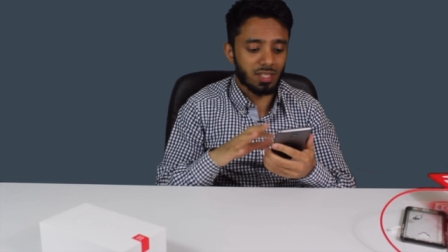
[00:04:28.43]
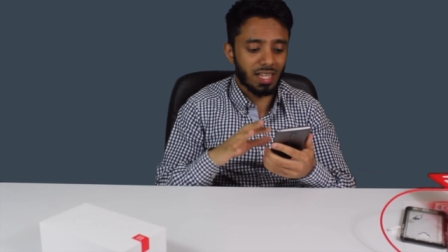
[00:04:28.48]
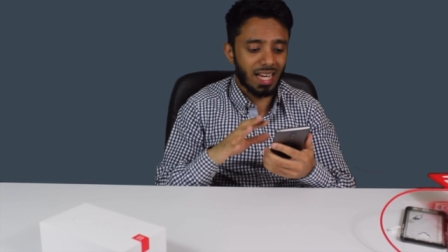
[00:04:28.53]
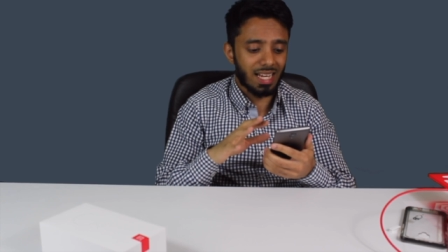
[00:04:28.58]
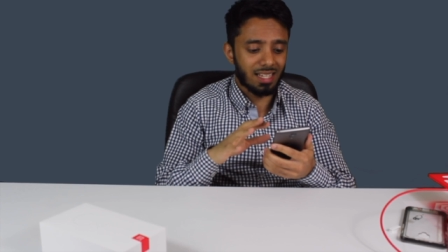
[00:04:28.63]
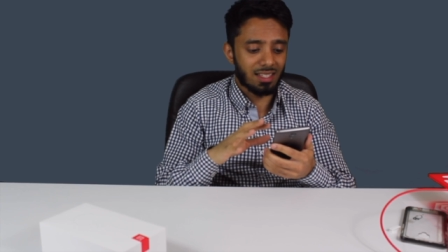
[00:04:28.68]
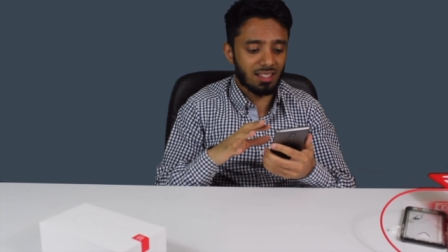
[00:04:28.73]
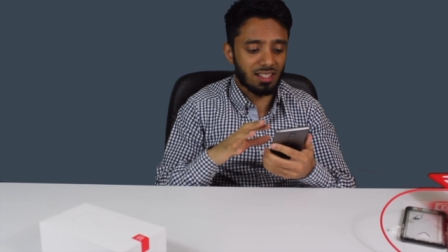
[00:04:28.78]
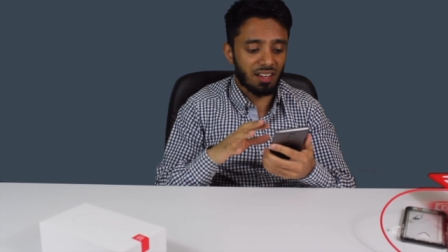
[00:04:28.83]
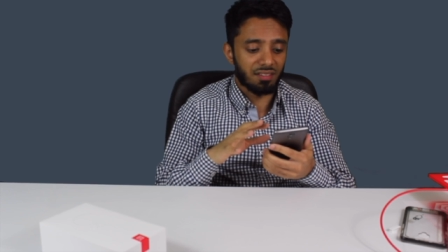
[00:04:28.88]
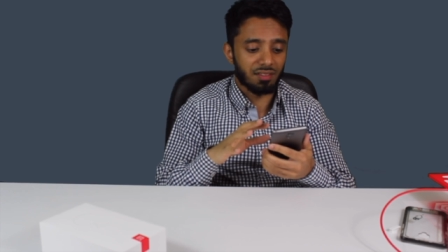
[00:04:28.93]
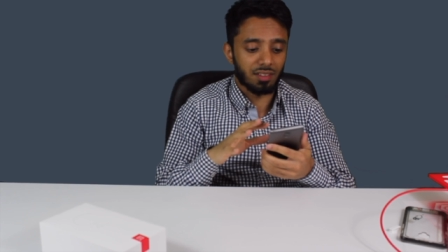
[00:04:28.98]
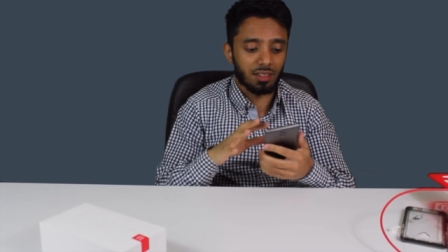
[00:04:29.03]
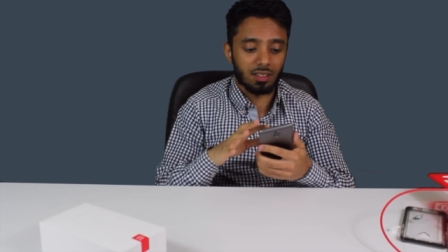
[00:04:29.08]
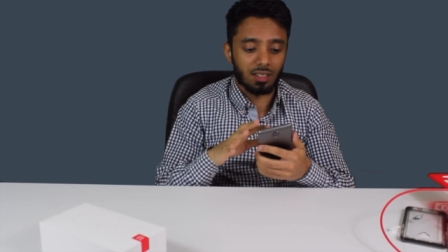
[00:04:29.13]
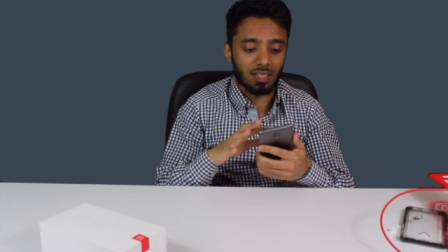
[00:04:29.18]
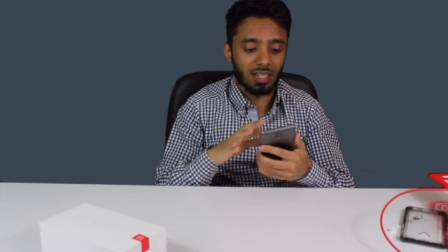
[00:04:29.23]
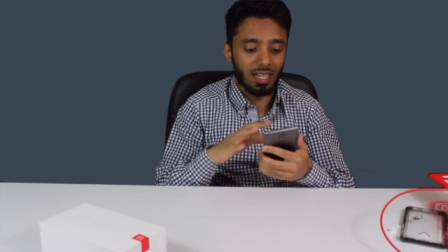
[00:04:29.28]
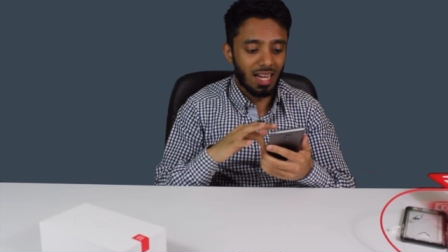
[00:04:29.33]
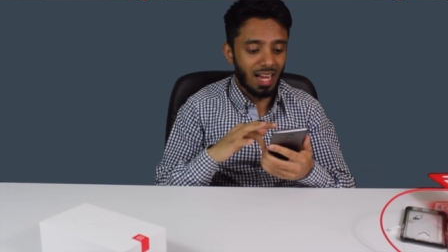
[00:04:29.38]
the
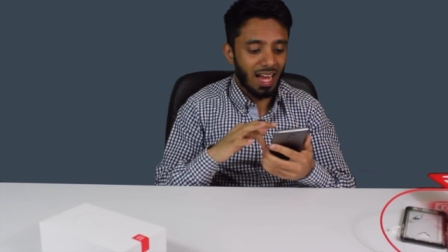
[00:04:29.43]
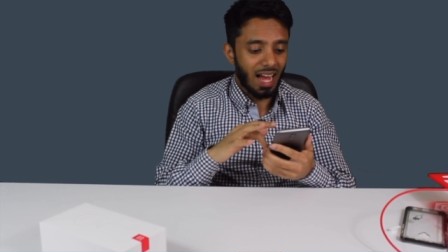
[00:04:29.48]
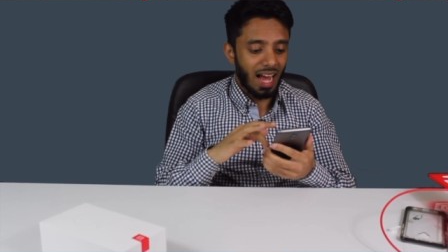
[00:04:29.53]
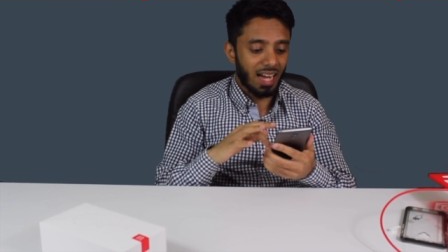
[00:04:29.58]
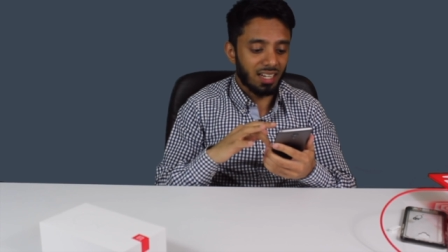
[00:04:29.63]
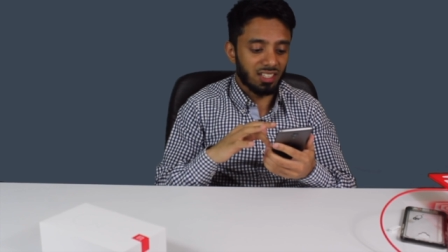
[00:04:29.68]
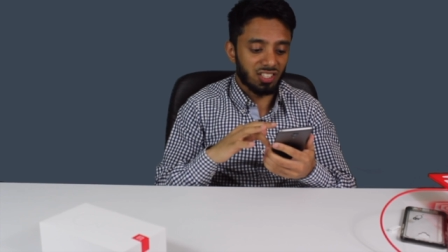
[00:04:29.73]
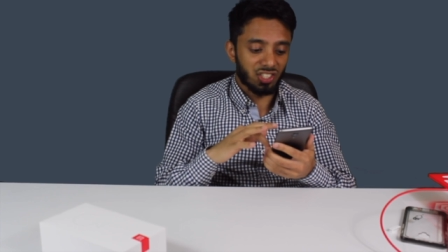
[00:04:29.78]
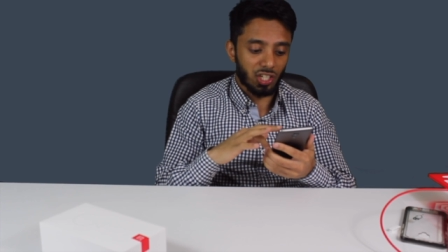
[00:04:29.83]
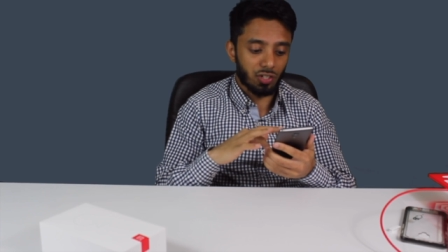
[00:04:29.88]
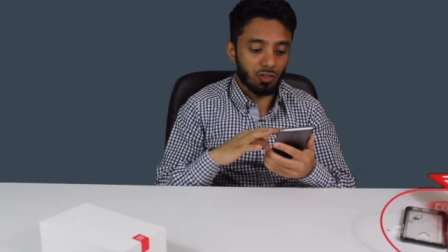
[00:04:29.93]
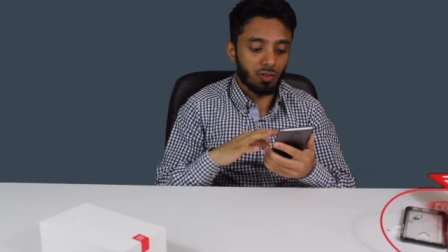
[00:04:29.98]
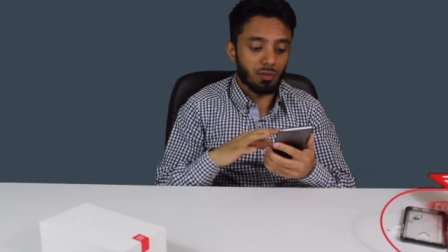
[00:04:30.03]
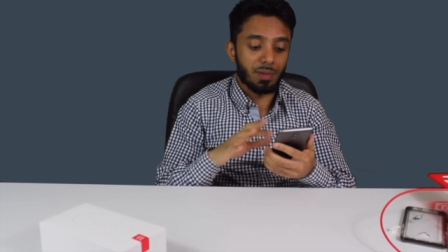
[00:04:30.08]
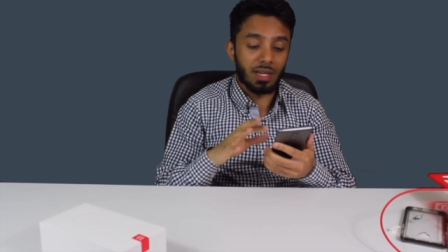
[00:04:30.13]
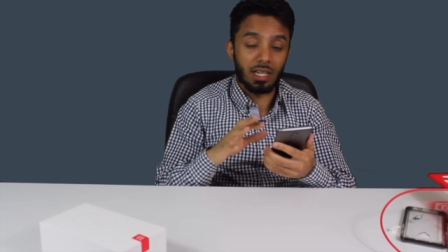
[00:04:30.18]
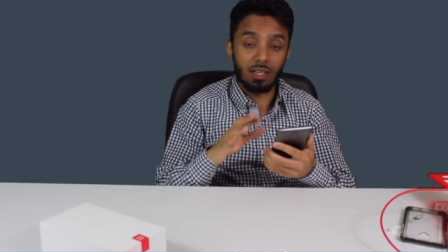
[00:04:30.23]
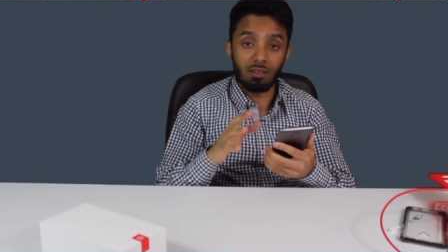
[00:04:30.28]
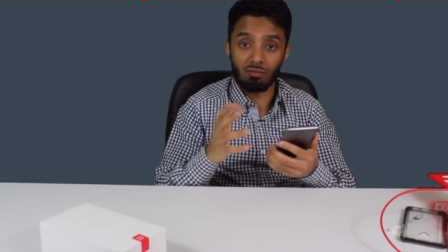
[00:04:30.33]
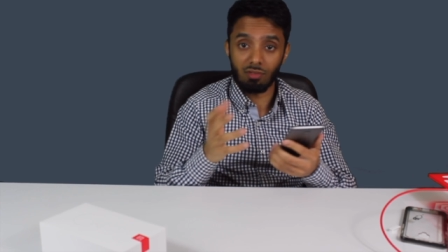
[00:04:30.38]
S7, and it's generally
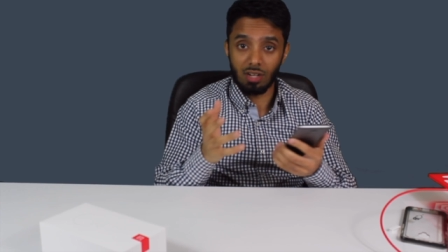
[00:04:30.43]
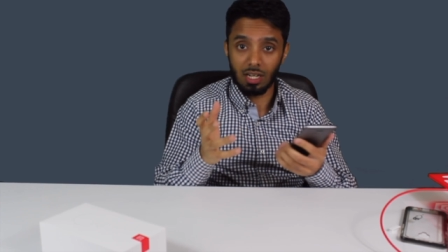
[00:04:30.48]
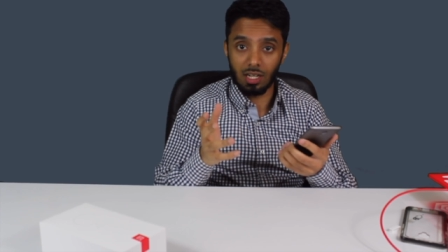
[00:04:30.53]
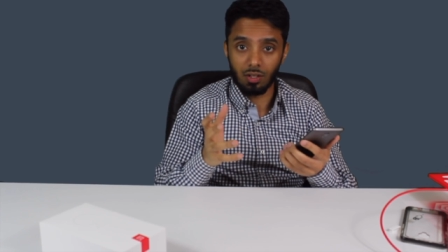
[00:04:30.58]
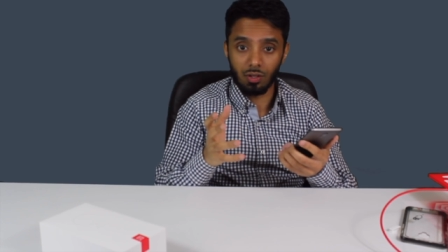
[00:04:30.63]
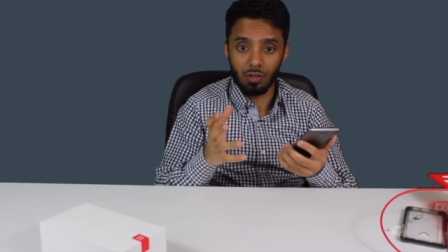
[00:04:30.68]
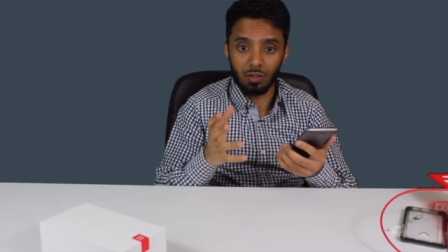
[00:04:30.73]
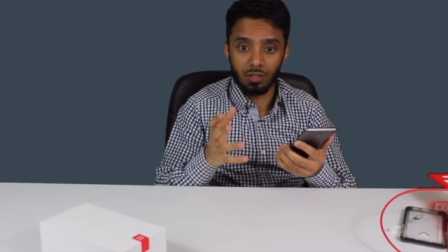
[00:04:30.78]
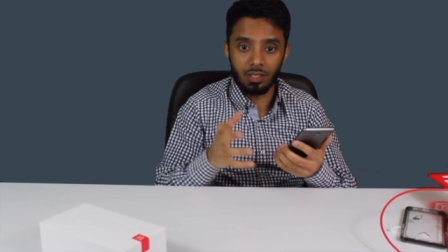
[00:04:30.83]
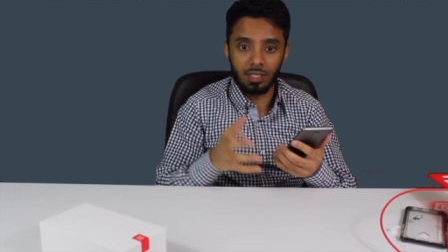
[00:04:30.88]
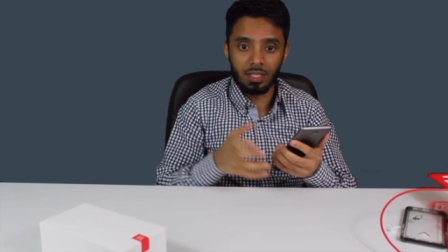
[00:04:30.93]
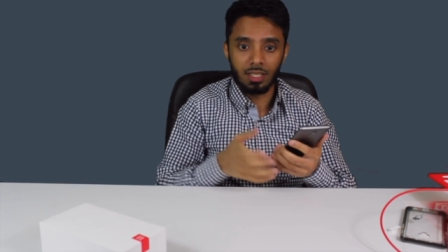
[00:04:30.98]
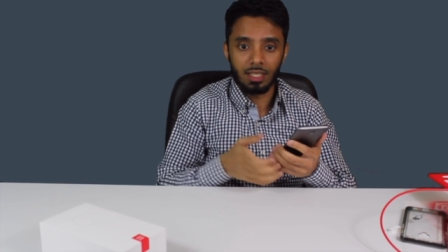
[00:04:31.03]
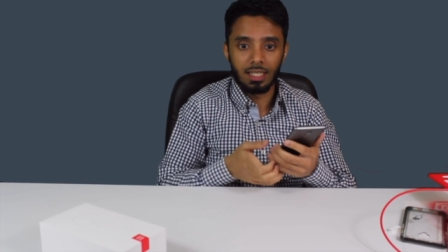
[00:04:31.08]
been really good.